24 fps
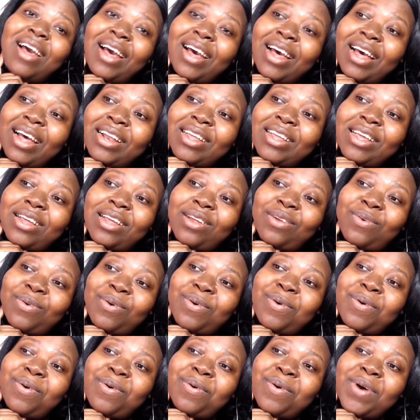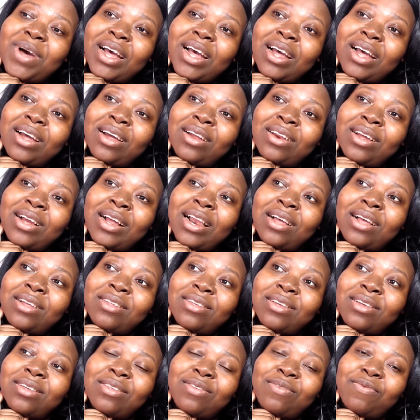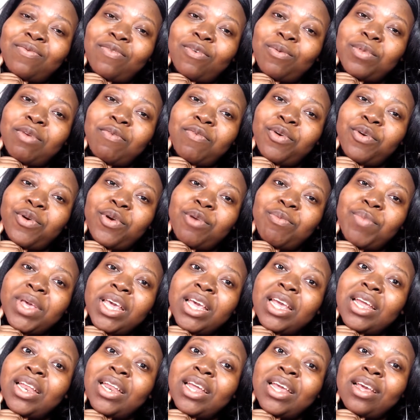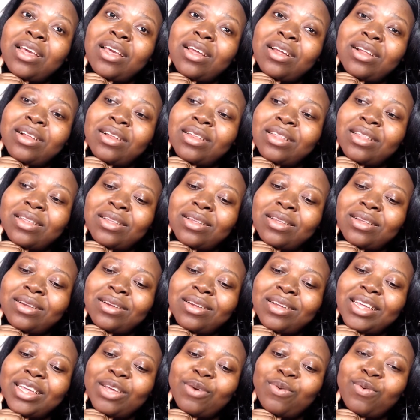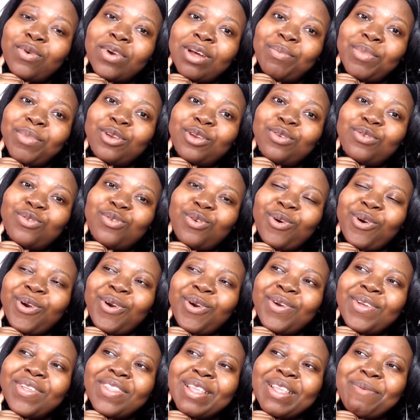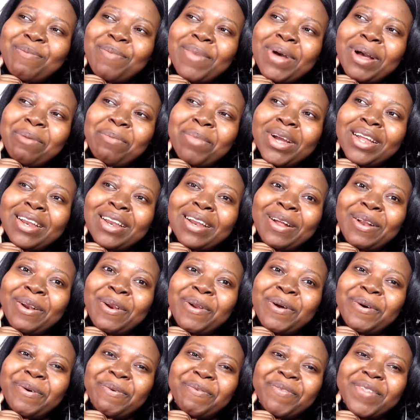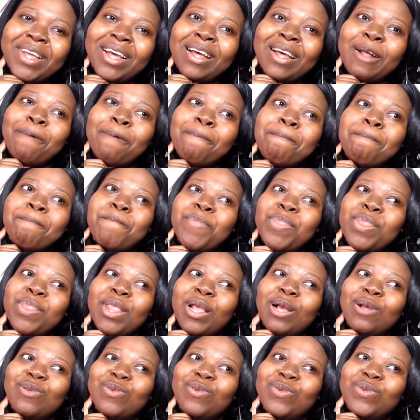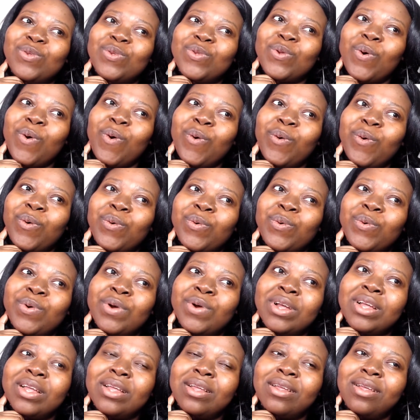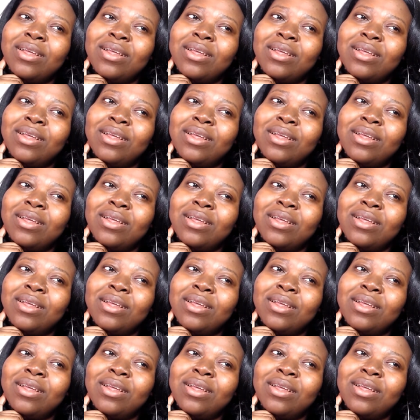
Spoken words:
had Kinro had glasses from the very beginning, he would have been stronger than Magma, and I love that. So,